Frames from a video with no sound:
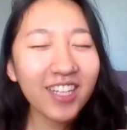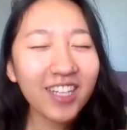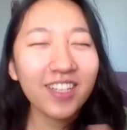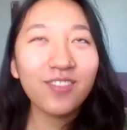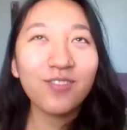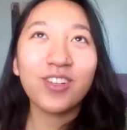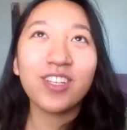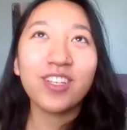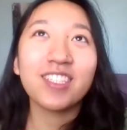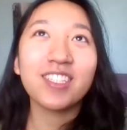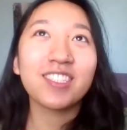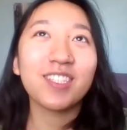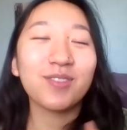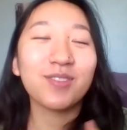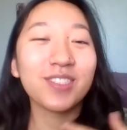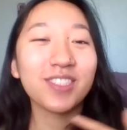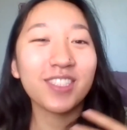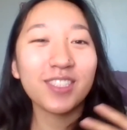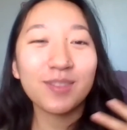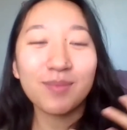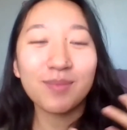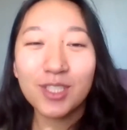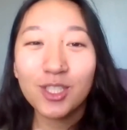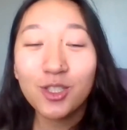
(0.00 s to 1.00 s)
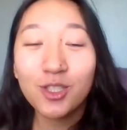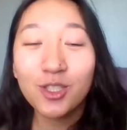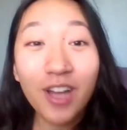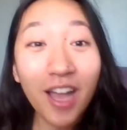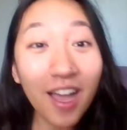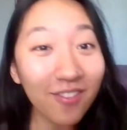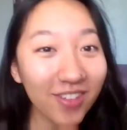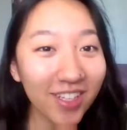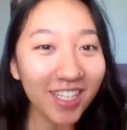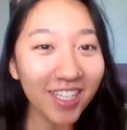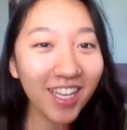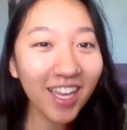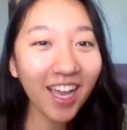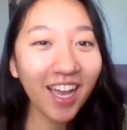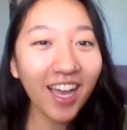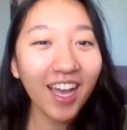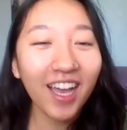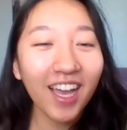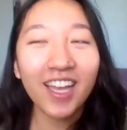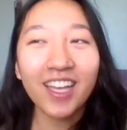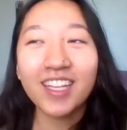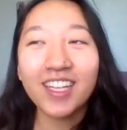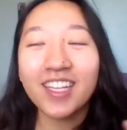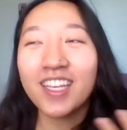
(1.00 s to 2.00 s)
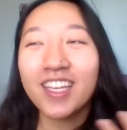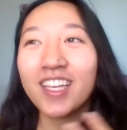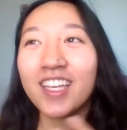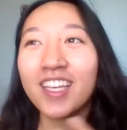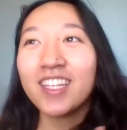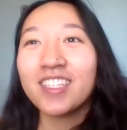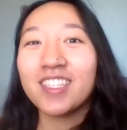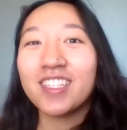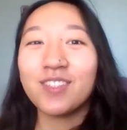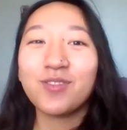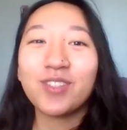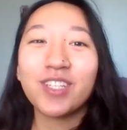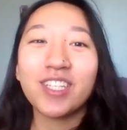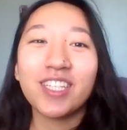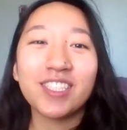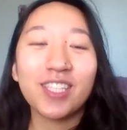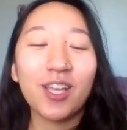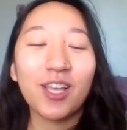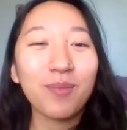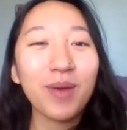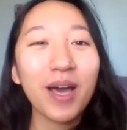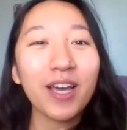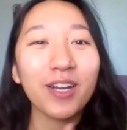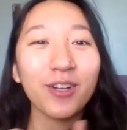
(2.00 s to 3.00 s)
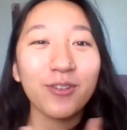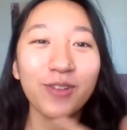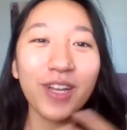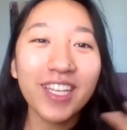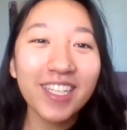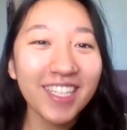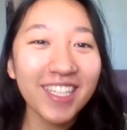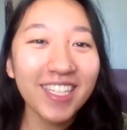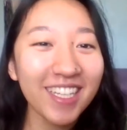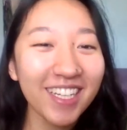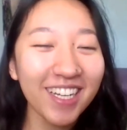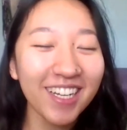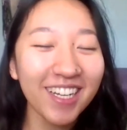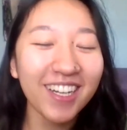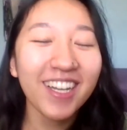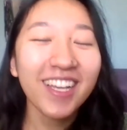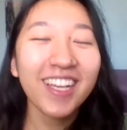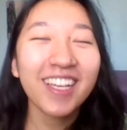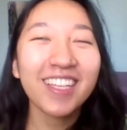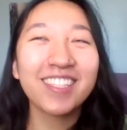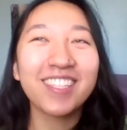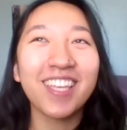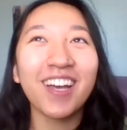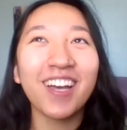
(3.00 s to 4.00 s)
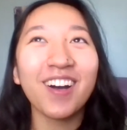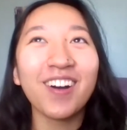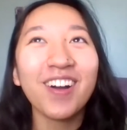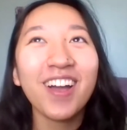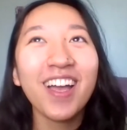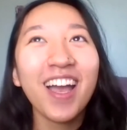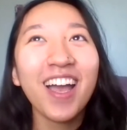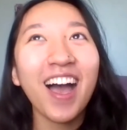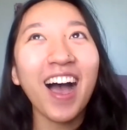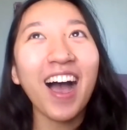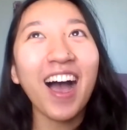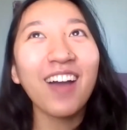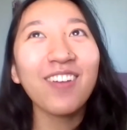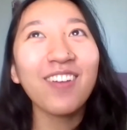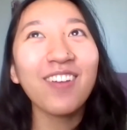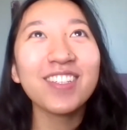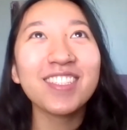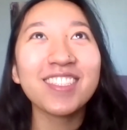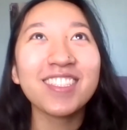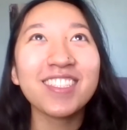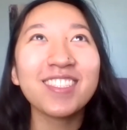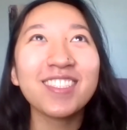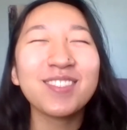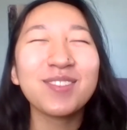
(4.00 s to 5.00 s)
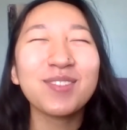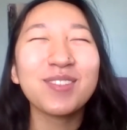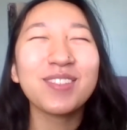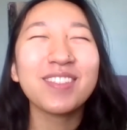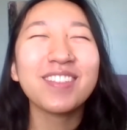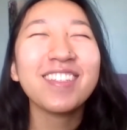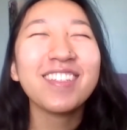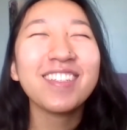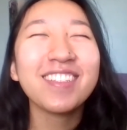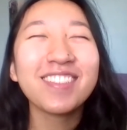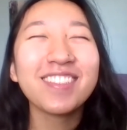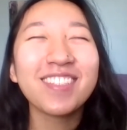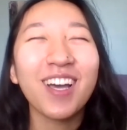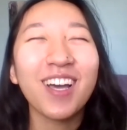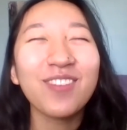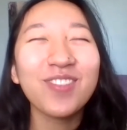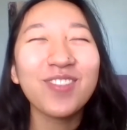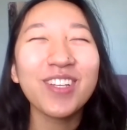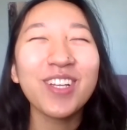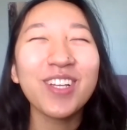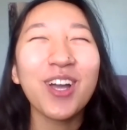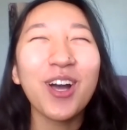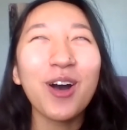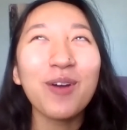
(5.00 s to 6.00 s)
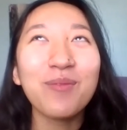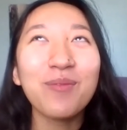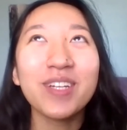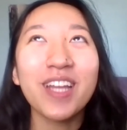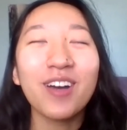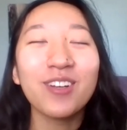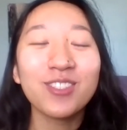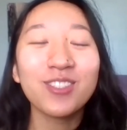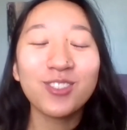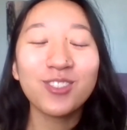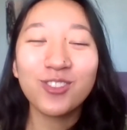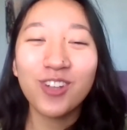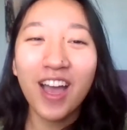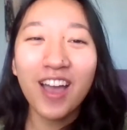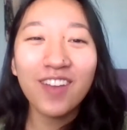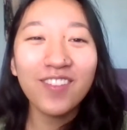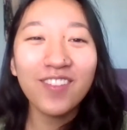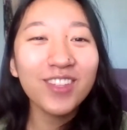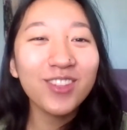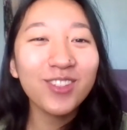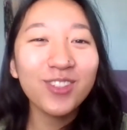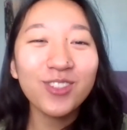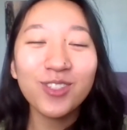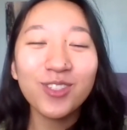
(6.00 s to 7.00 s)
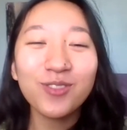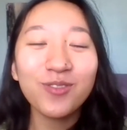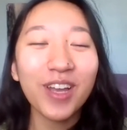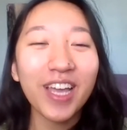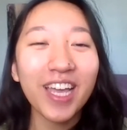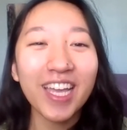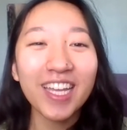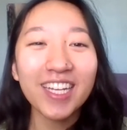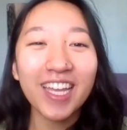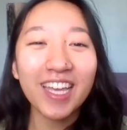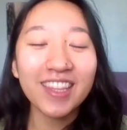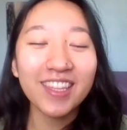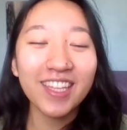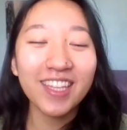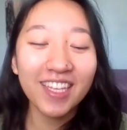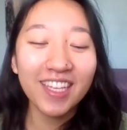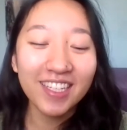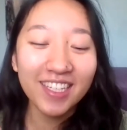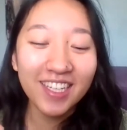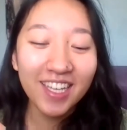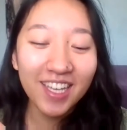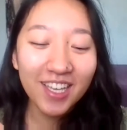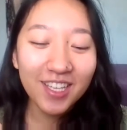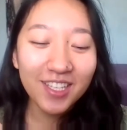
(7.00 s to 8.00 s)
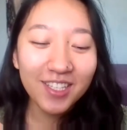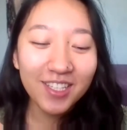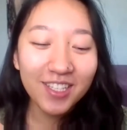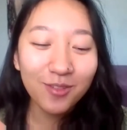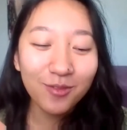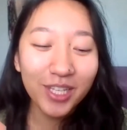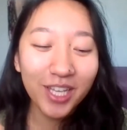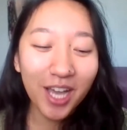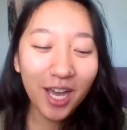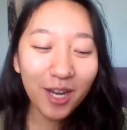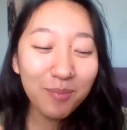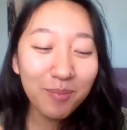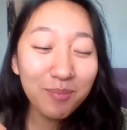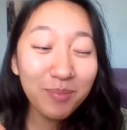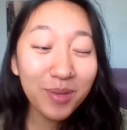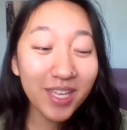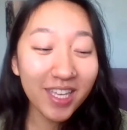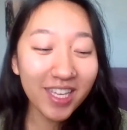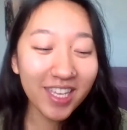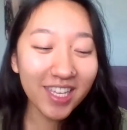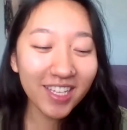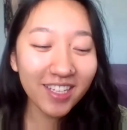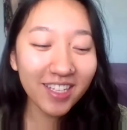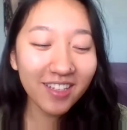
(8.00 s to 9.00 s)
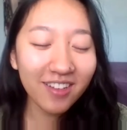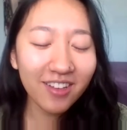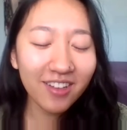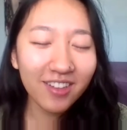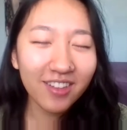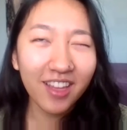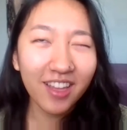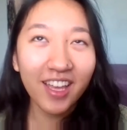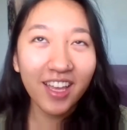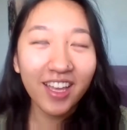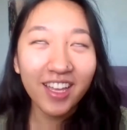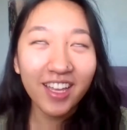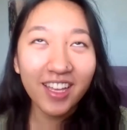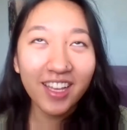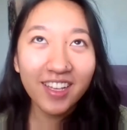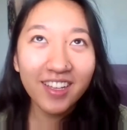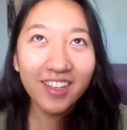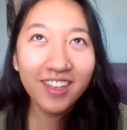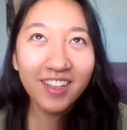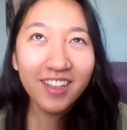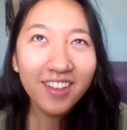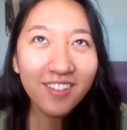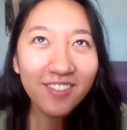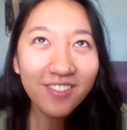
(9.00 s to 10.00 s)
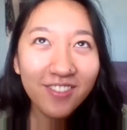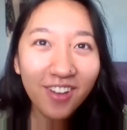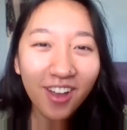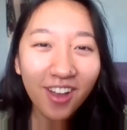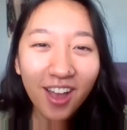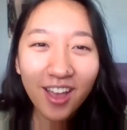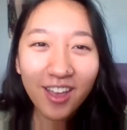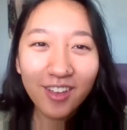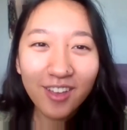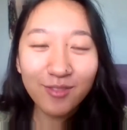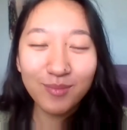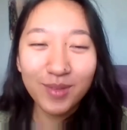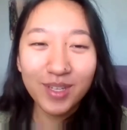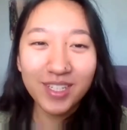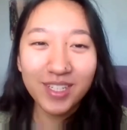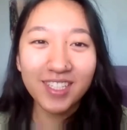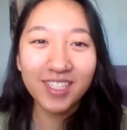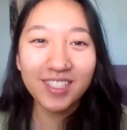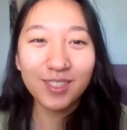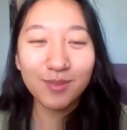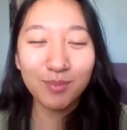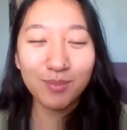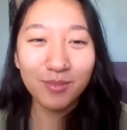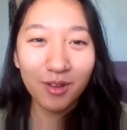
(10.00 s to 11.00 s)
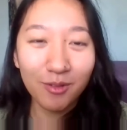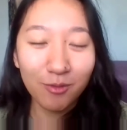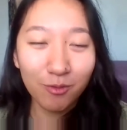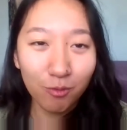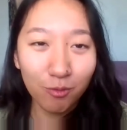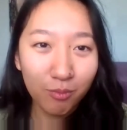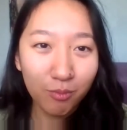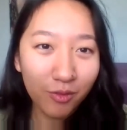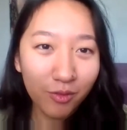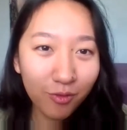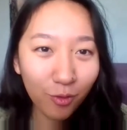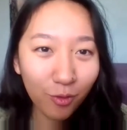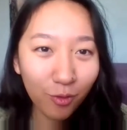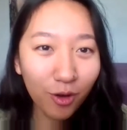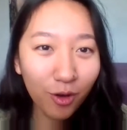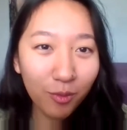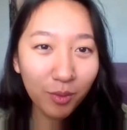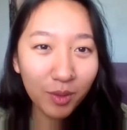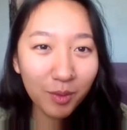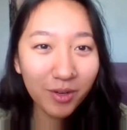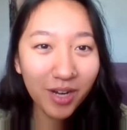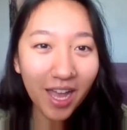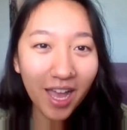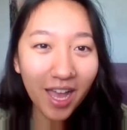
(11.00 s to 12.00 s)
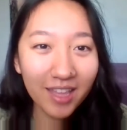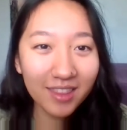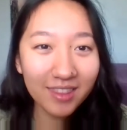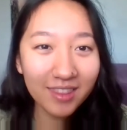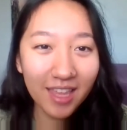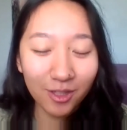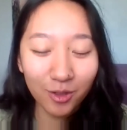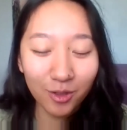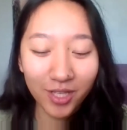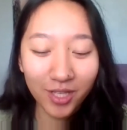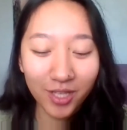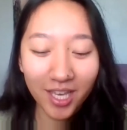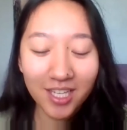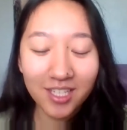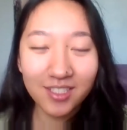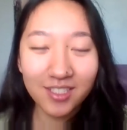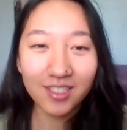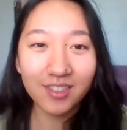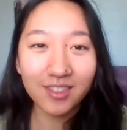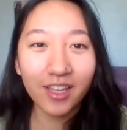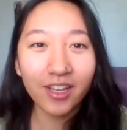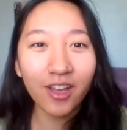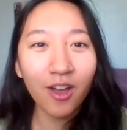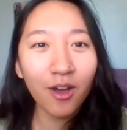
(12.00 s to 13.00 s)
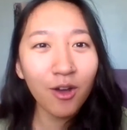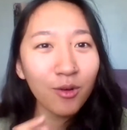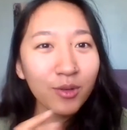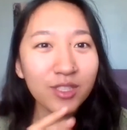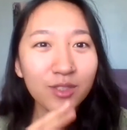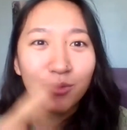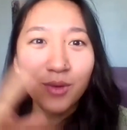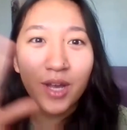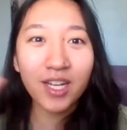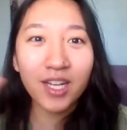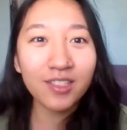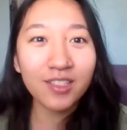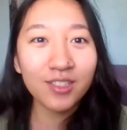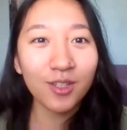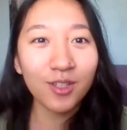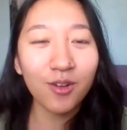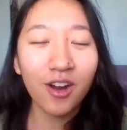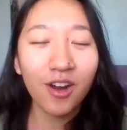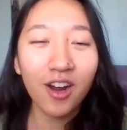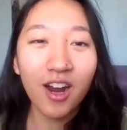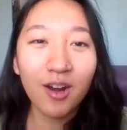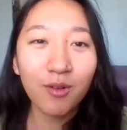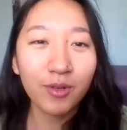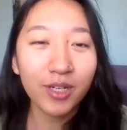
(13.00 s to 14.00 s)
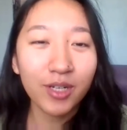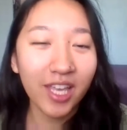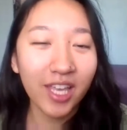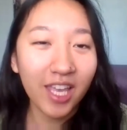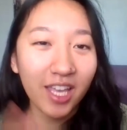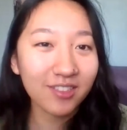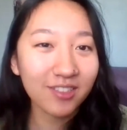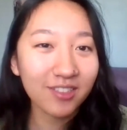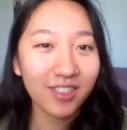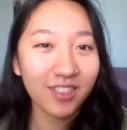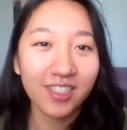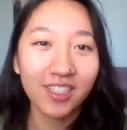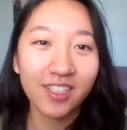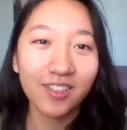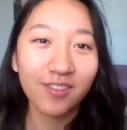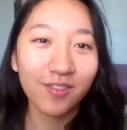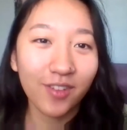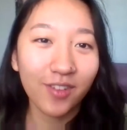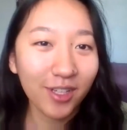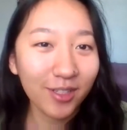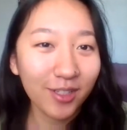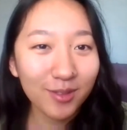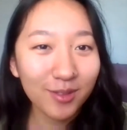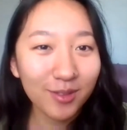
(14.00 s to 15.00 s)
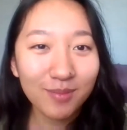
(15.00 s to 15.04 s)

I didn't realize there was this much traffic. I didn't realize how bad it rained here, so I was just toughing up, and I was driving through the rain, and then we got a ping like 5 minutes before we were at that location, like, oh, it's raining so hard, we're canceling the event.